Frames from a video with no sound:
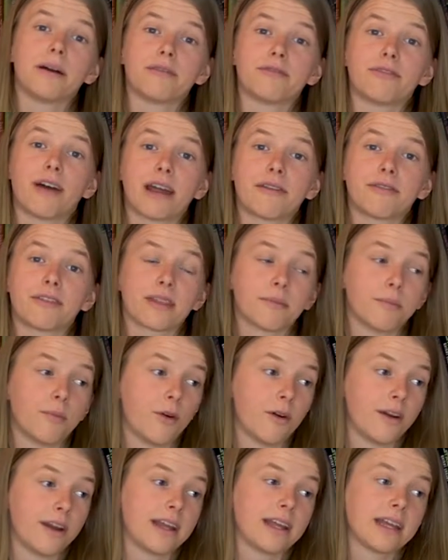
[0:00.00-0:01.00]
at 5 in the
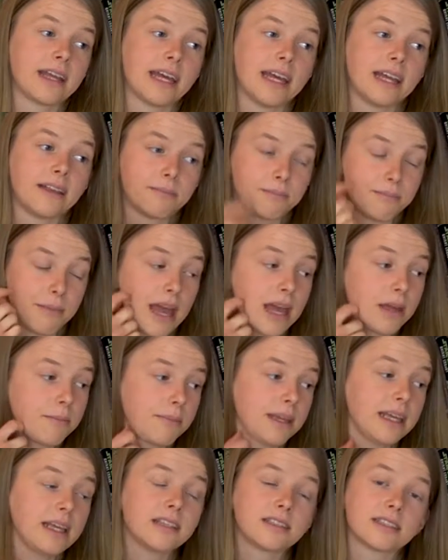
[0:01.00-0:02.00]
morning, it may
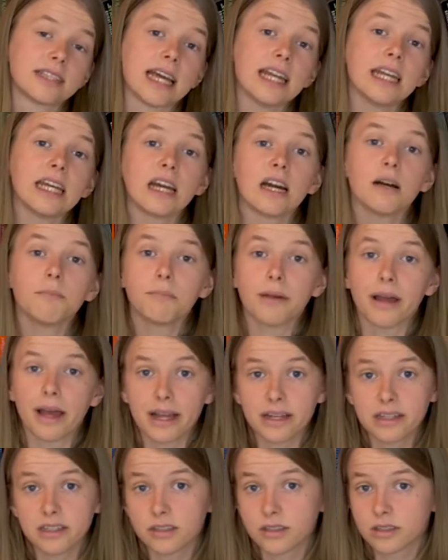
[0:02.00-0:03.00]
be standing up
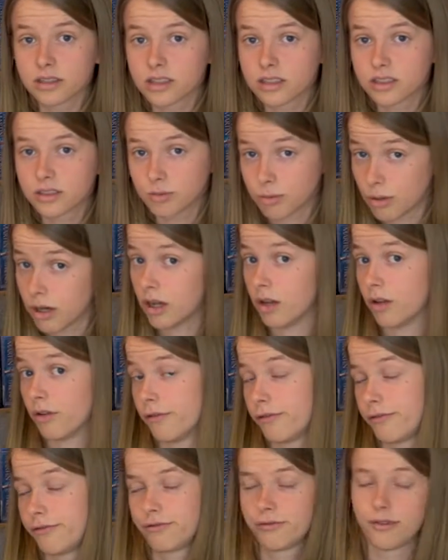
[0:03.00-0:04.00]
at
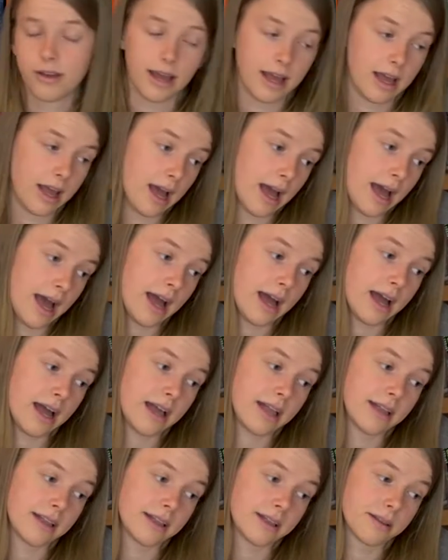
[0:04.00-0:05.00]
12,
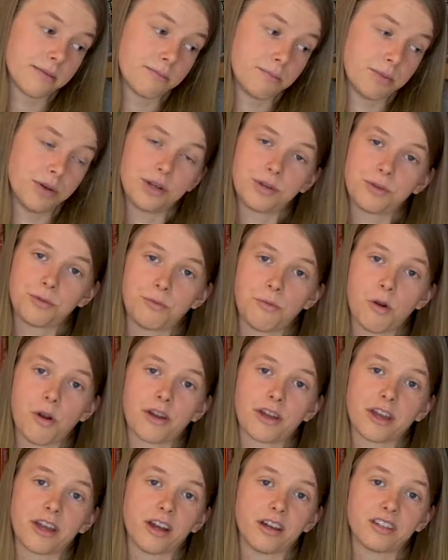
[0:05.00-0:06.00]
but
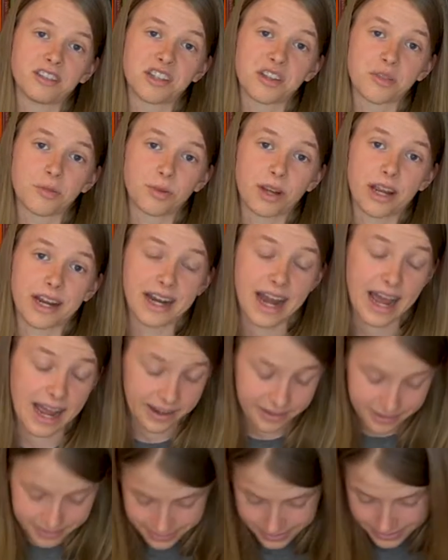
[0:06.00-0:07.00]
working until 3 at
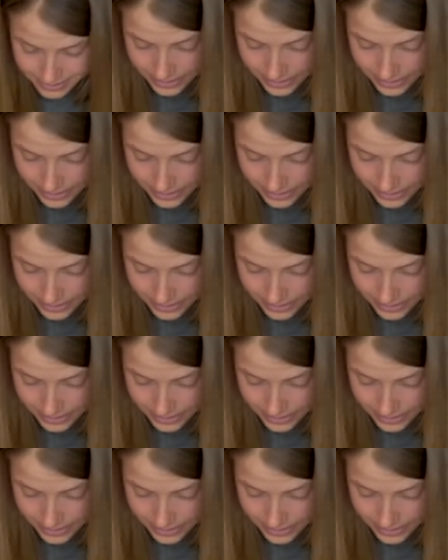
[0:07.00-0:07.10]
night.